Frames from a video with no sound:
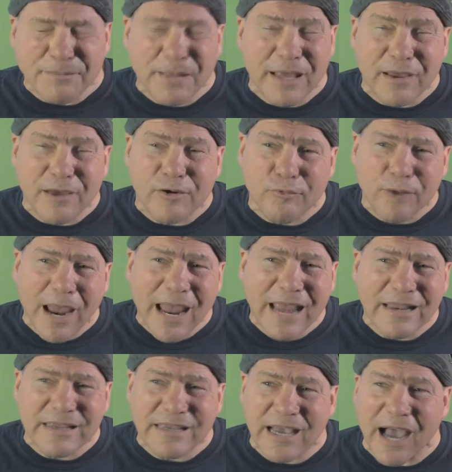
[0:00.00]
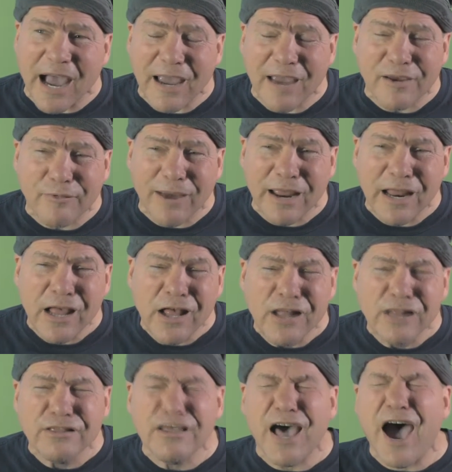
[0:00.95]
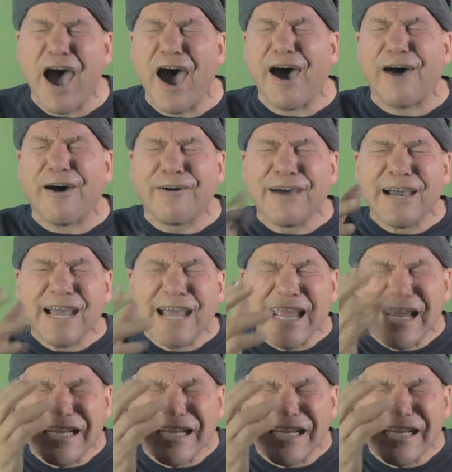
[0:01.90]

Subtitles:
I'm like, "Great, guy, great." "No!"